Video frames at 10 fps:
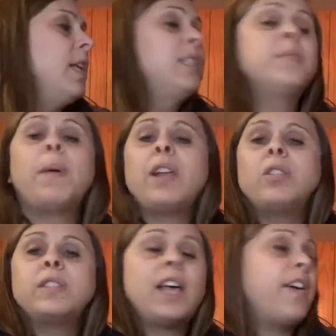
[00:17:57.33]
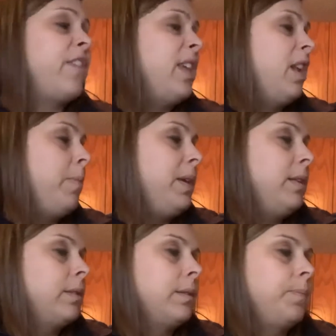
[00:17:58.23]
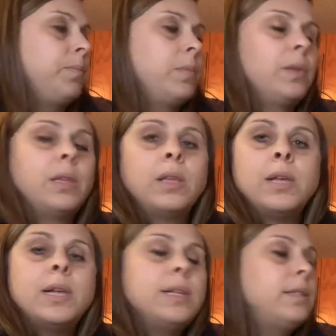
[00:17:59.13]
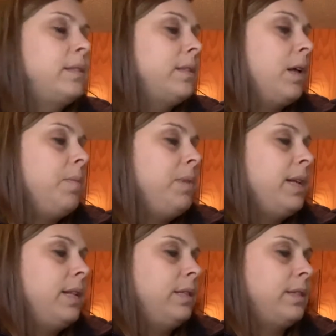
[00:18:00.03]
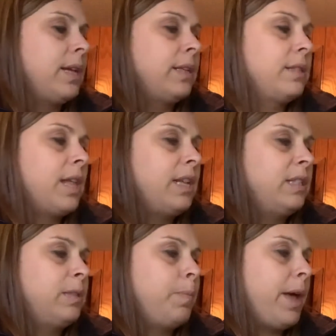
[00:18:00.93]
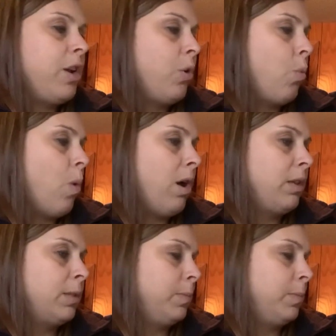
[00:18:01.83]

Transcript: Spiders have enemies. Some insects, like spider wasp,